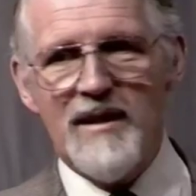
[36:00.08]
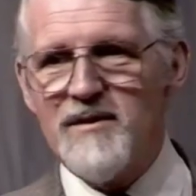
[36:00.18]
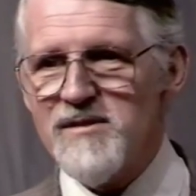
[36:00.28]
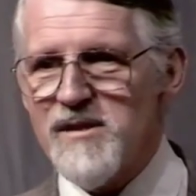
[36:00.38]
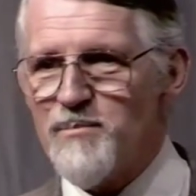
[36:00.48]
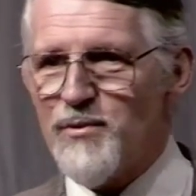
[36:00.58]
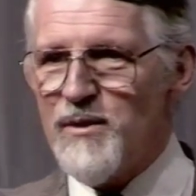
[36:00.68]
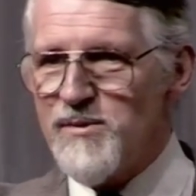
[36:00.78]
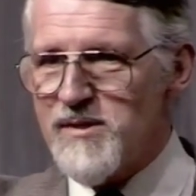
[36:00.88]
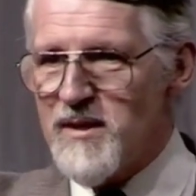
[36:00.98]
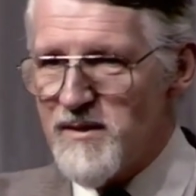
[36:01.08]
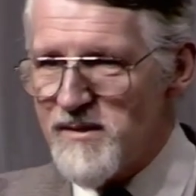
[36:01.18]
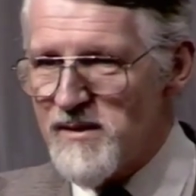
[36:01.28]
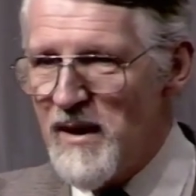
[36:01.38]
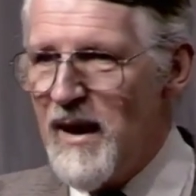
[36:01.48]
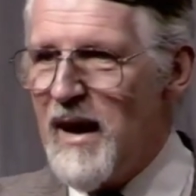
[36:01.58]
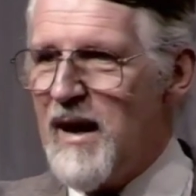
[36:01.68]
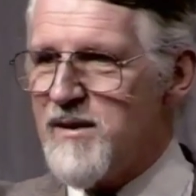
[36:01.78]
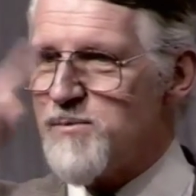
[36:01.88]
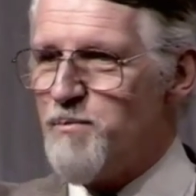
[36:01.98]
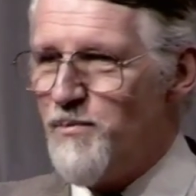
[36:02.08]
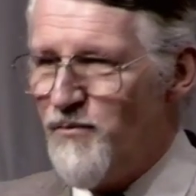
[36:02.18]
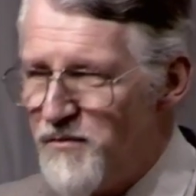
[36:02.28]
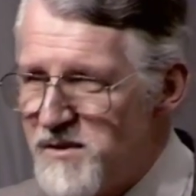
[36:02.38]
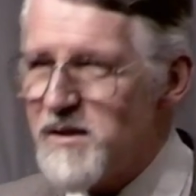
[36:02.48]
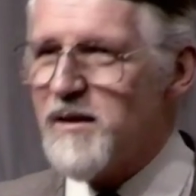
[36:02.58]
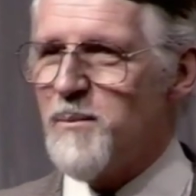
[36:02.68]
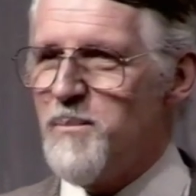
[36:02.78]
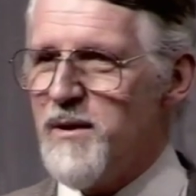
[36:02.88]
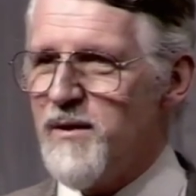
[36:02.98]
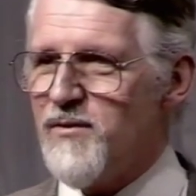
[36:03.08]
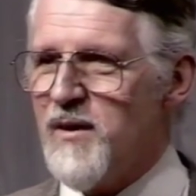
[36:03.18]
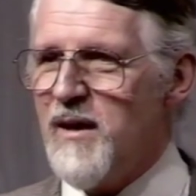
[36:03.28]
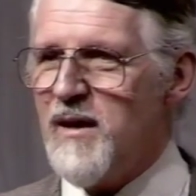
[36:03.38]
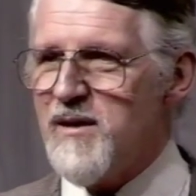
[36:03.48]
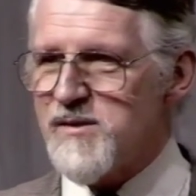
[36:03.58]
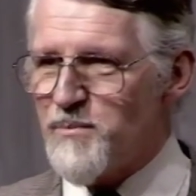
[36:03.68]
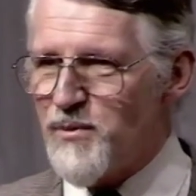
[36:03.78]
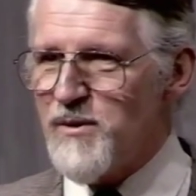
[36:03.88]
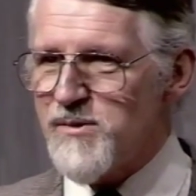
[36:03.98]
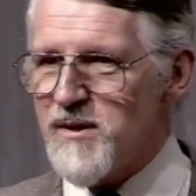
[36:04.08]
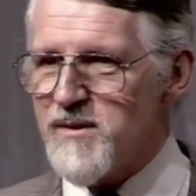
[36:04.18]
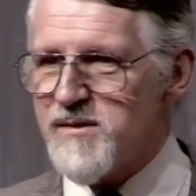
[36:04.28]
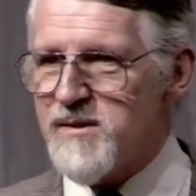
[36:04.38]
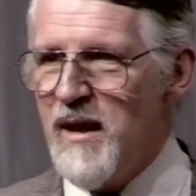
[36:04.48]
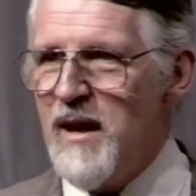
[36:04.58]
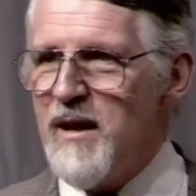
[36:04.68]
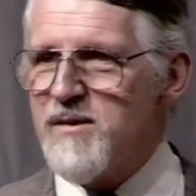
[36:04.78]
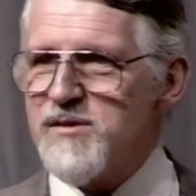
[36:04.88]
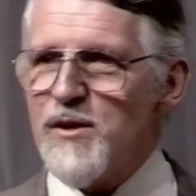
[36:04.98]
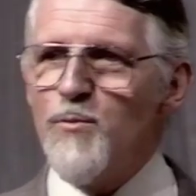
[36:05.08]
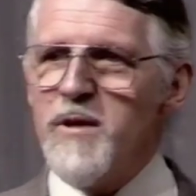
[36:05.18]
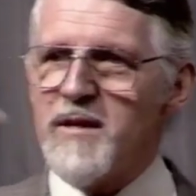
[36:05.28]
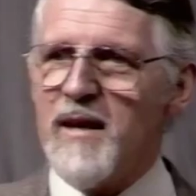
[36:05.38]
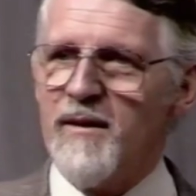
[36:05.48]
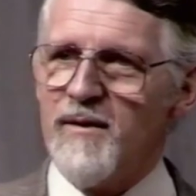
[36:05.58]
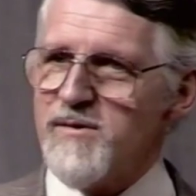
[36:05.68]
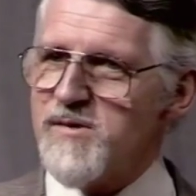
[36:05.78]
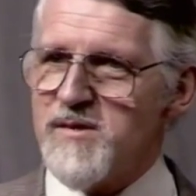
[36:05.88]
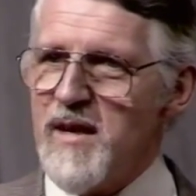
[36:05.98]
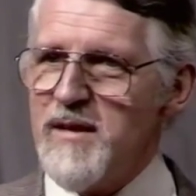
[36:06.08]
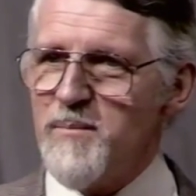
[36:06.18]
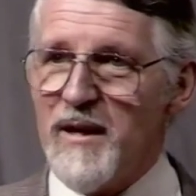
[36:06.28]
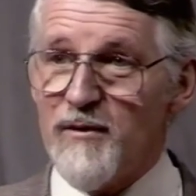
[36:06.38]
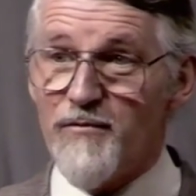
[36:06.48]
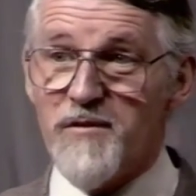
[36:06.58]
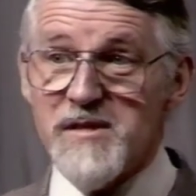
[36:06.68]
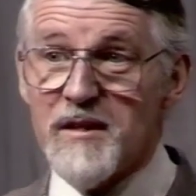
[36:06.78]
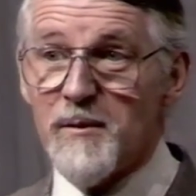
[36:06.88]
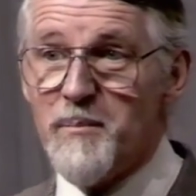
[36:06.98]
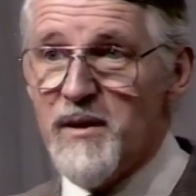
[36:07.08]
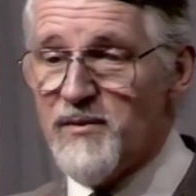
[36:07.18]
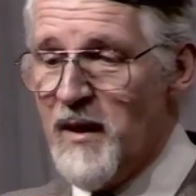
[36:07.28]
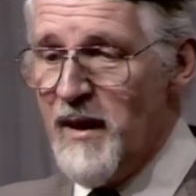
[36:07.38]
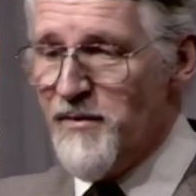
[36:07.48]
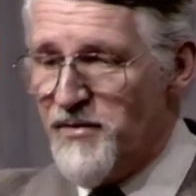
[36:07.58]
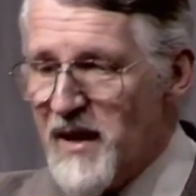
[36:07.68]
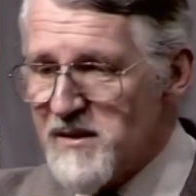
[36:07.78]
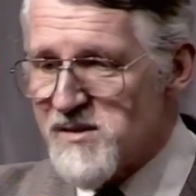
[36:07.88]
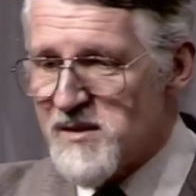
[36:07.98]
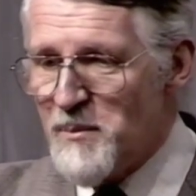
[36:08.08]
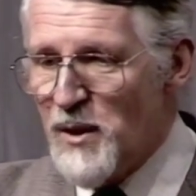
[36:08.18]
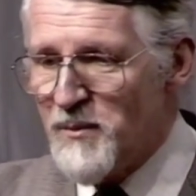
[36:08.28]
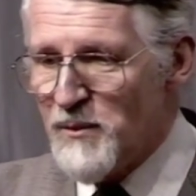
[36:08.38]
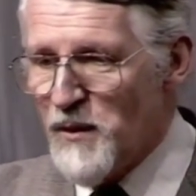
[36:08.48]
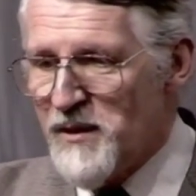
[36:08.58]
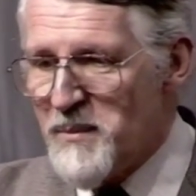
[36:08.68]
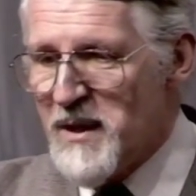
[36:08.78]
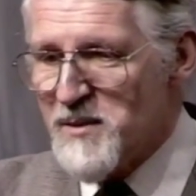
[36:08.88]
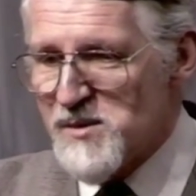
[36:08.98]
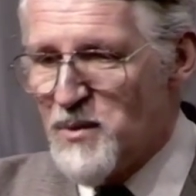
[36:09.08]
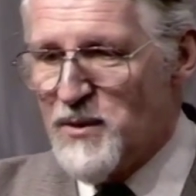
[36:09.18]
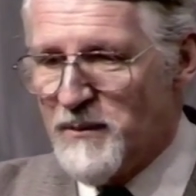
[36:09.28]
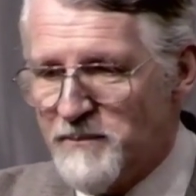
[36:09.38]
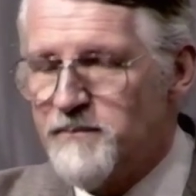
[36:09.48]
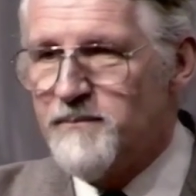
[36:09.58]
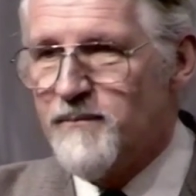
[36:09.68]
It is a process, as physical birth is a process. So we cannot say about physical birth, that's the moment when the baby's born.